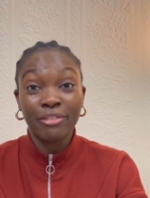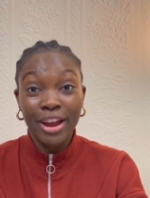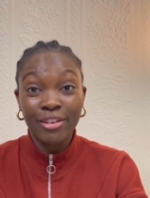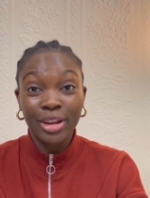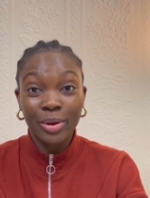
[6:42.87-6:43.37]

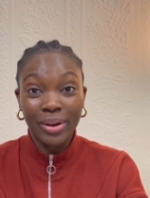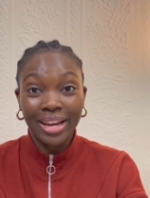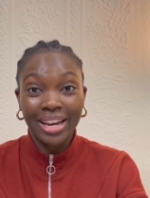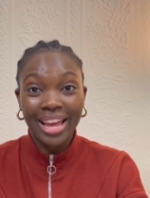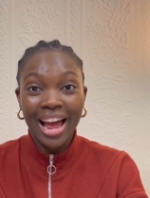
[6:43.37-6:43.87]
very
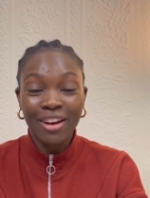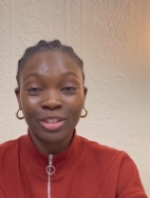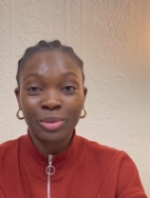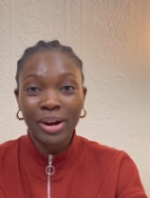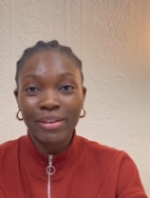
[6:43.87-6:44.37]
quickly
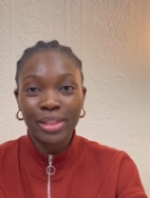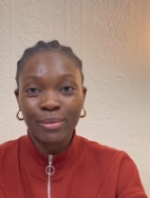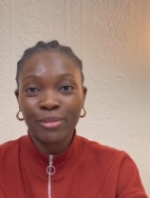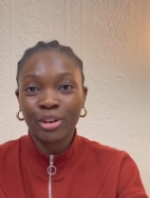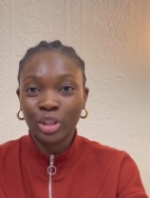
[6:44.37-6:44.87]
after wearing them
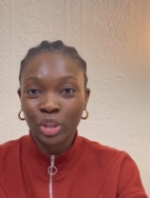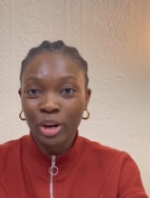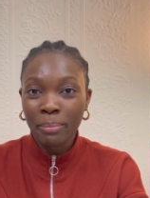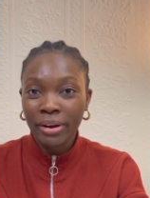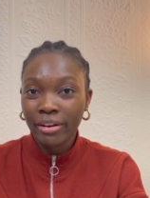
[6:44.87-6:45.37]
for a
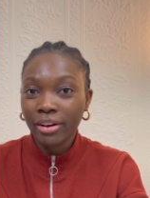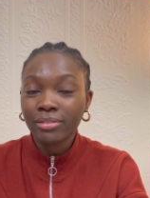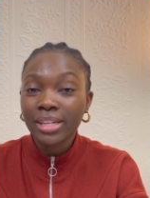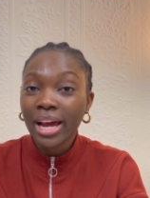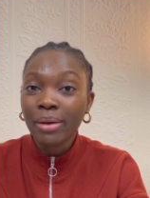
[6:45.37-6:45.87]
short period of
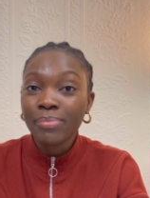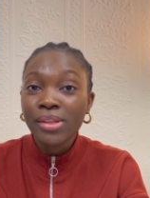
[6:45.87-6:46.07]
time.